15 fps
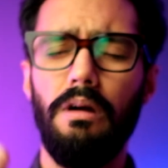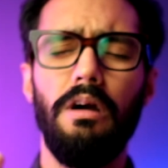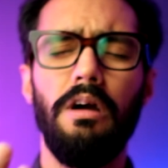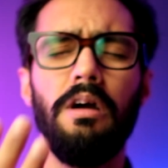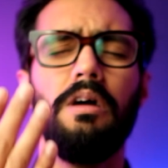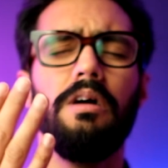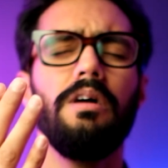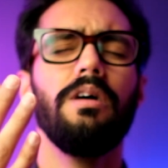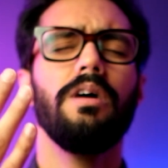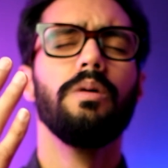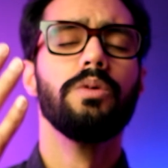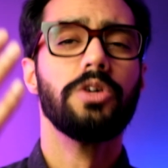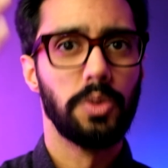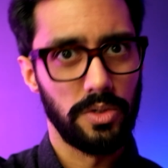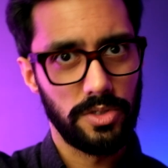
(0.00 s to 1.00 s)
it
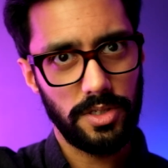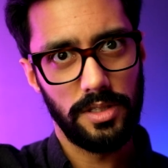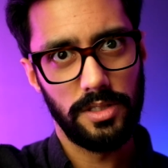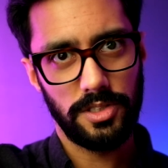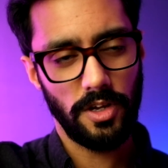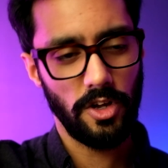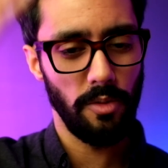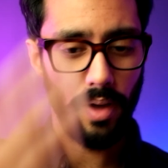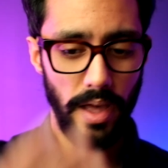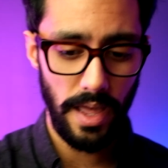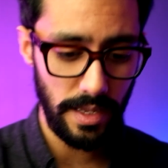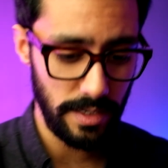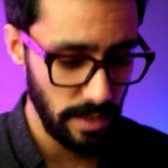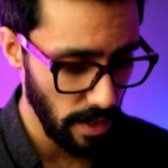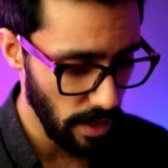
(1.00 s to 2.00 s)
was stuck on my
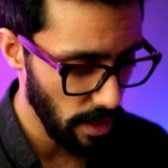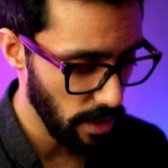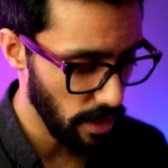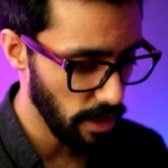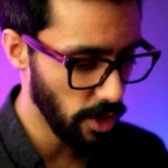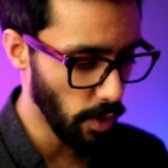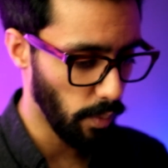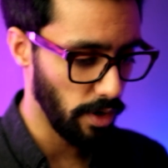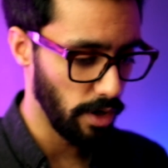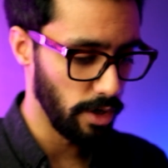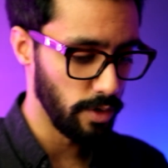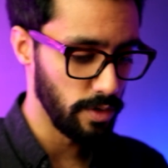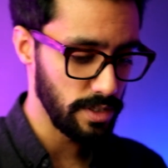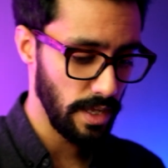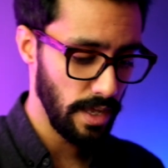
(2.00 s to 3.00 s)
head. You don't want to
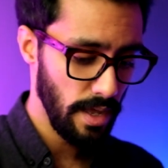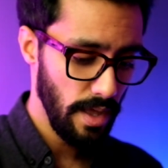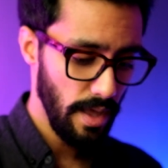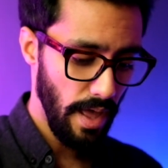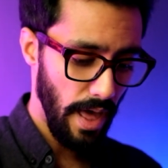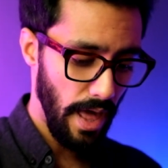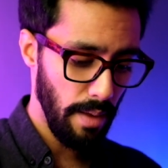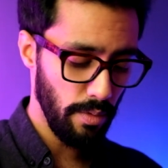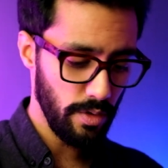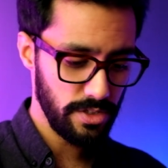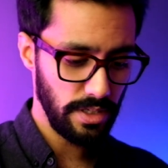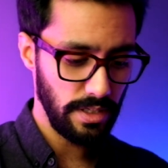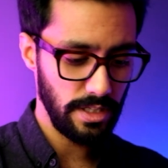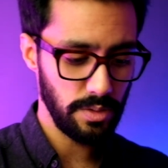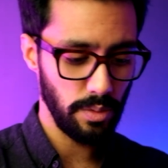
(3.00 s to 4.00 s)
lose it. And I'm not
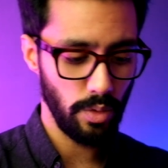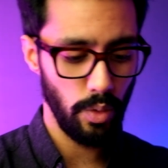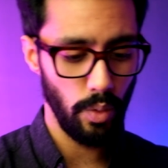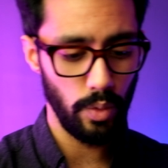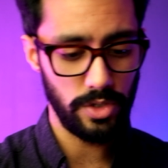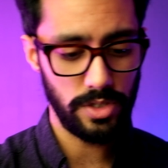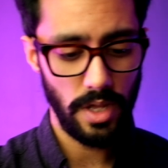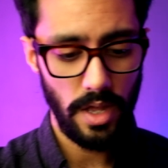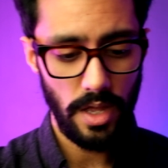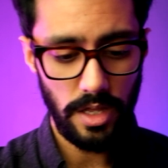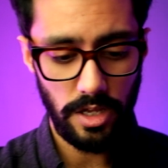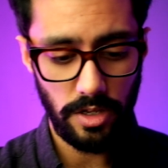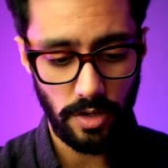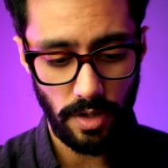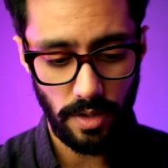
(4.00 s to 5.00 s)
saying that this will cause,
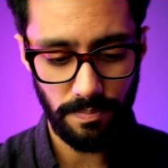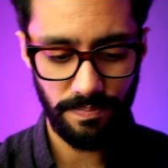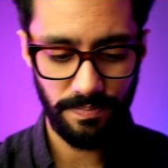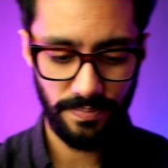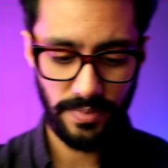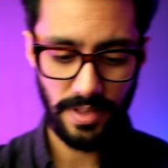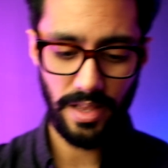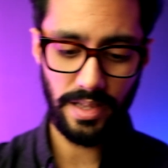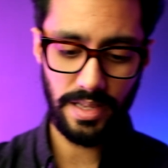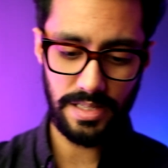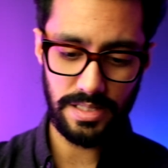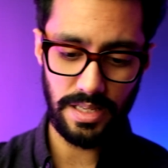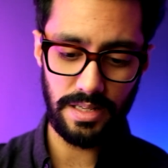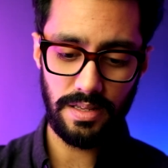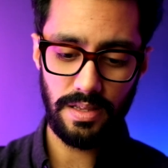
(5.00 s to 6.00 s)
you know, like I
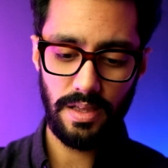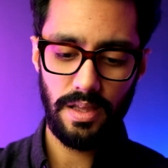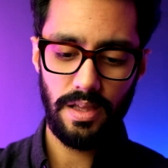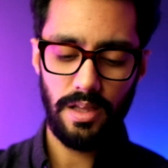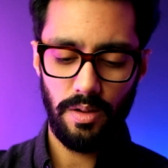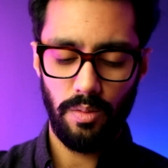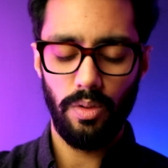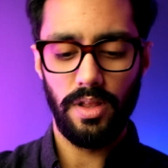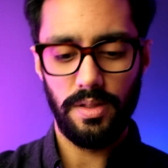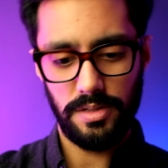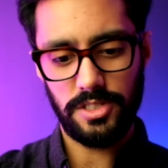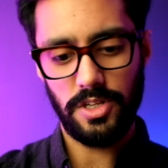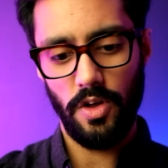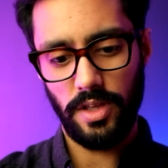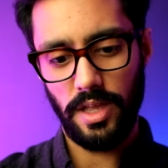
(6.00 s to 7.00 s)
said, well,
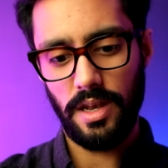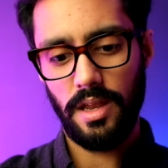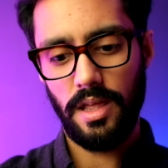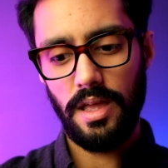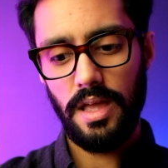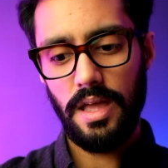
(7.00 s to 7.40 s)
let's start again.